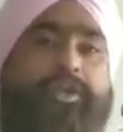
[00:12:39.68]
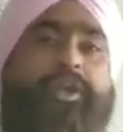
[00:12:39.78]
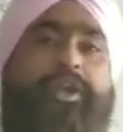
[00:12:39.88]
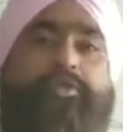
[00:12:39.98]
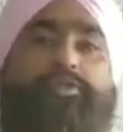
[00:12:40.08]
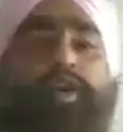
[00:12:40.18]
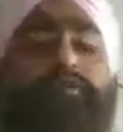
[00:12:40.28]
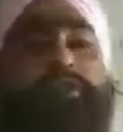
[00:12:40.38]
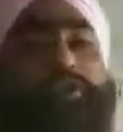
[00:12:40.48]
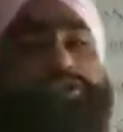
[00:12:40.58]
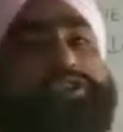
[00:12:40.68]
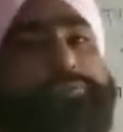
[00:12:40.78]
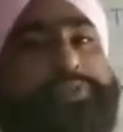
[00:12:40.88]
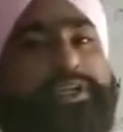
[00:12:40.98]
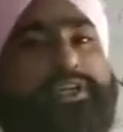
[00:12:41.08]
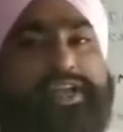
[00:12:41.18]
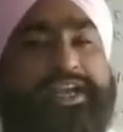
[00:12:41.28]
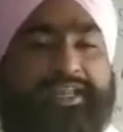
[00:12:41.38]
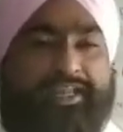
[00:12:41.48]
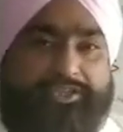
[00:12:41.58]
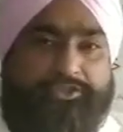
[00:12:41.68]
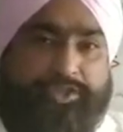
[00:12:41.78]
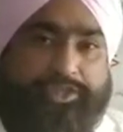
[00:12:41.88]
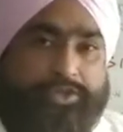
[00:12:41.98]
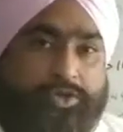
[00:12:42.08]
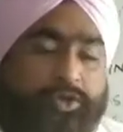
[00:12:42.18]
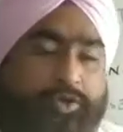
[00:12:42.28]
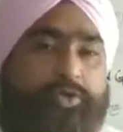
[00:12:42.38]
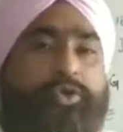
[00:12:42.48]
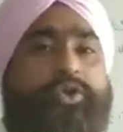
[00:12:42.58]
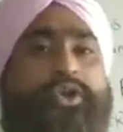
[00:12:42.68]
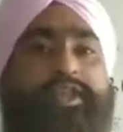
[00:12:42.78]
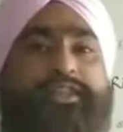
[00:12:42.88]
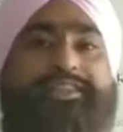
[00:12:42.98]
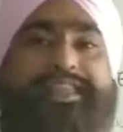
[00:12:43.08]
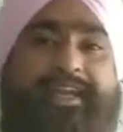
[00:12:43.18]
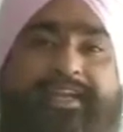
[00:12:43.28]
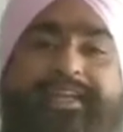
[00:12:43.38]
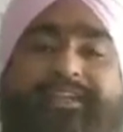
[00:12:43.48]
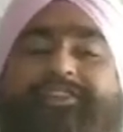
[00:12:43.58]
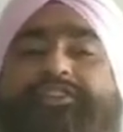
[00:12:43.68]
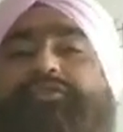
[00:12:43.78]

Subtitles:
now I want to jump in the trading actually. So in that case, first